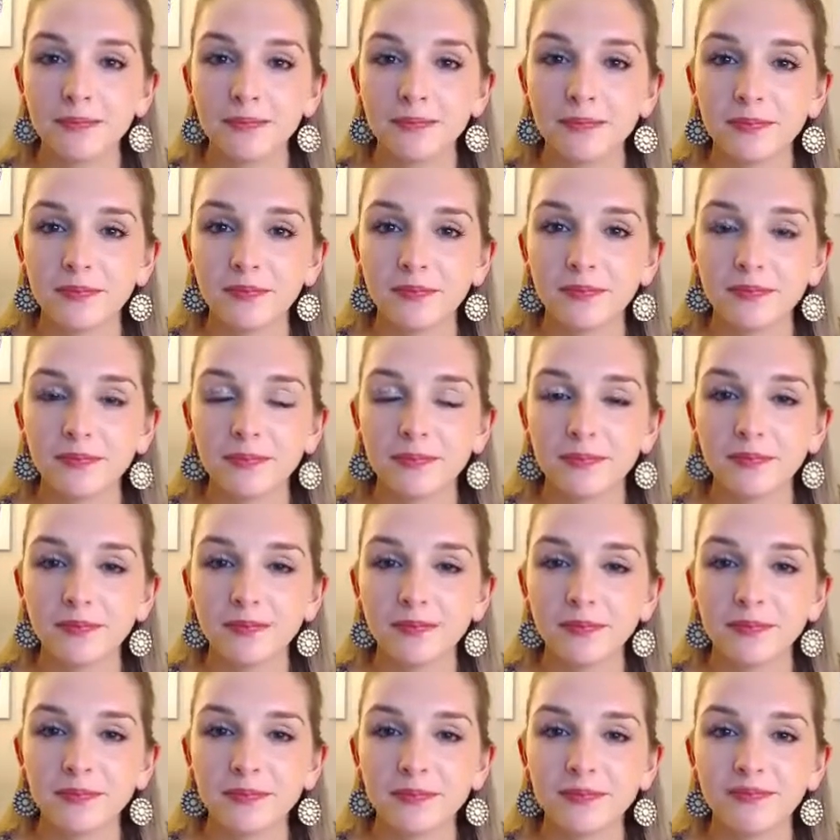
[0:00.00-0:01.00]

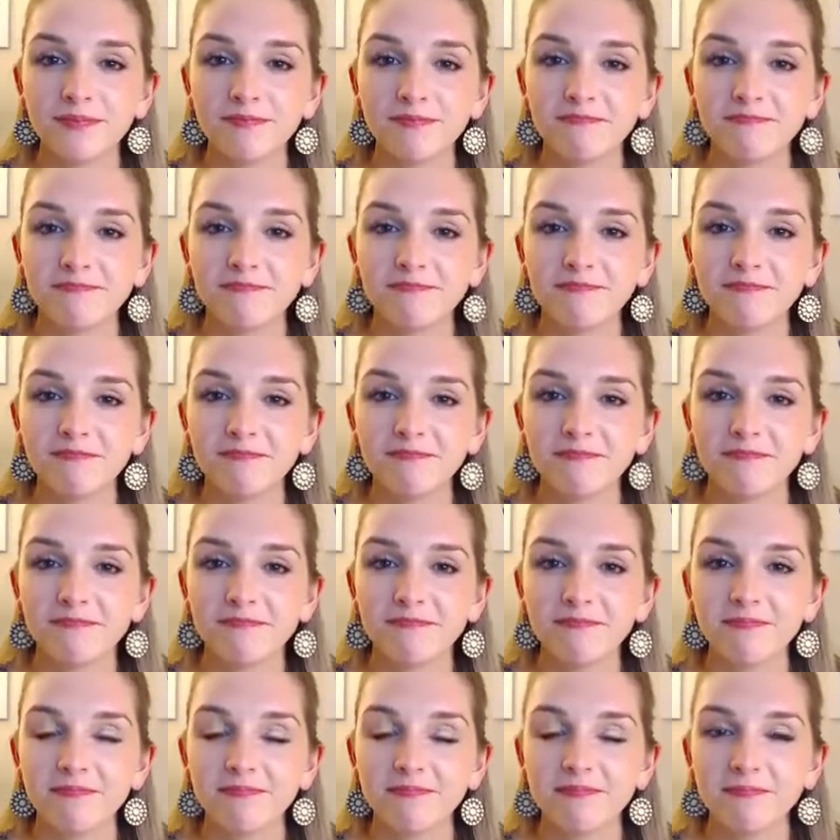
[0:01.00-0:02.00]

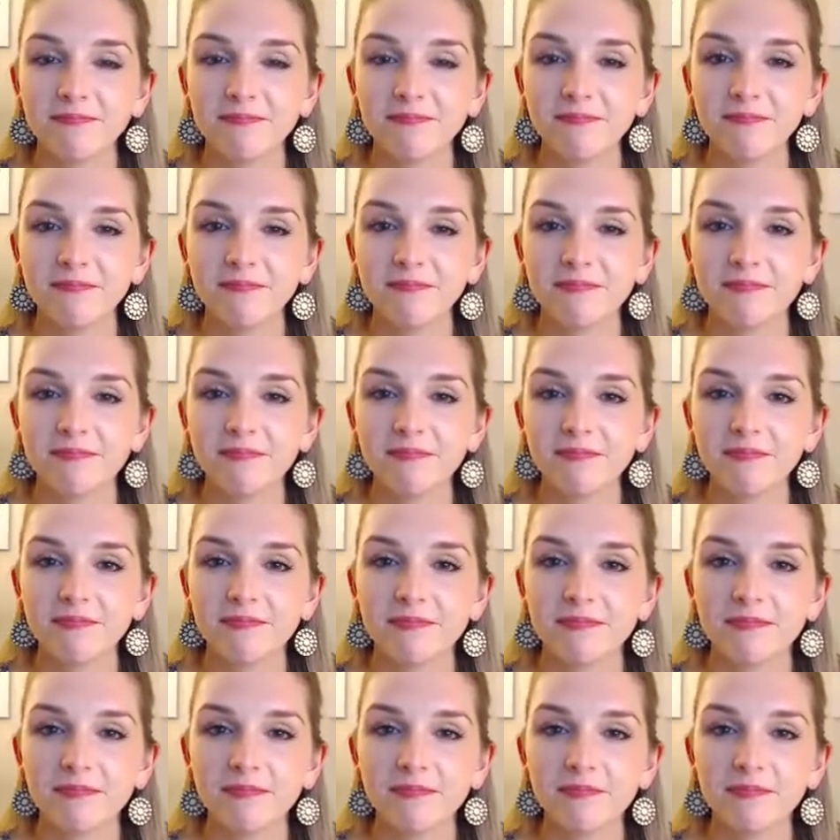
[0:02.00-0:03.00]

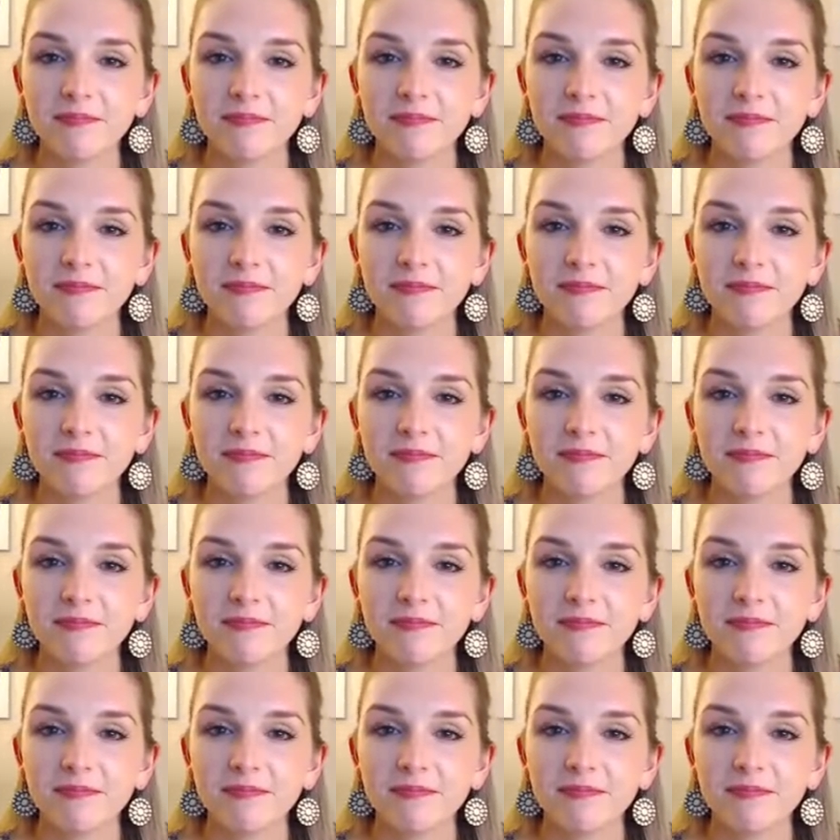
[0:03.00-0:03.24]
The person shown says nothing.